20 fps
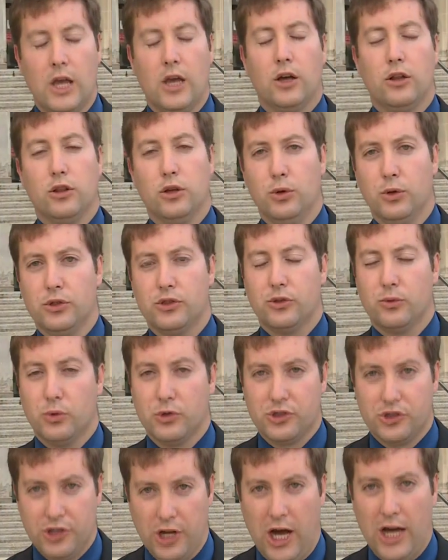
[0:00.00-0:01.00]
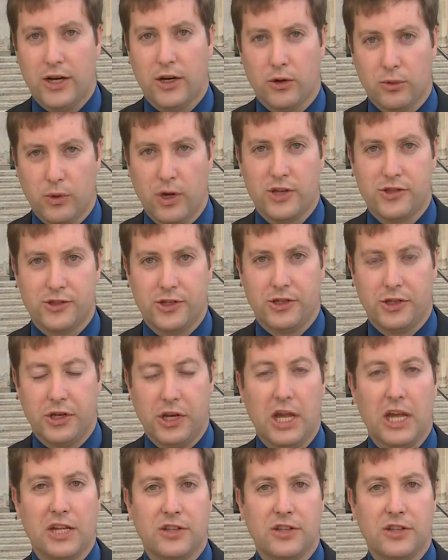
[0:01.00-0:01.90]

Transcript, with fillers: Lewis was not arrested today,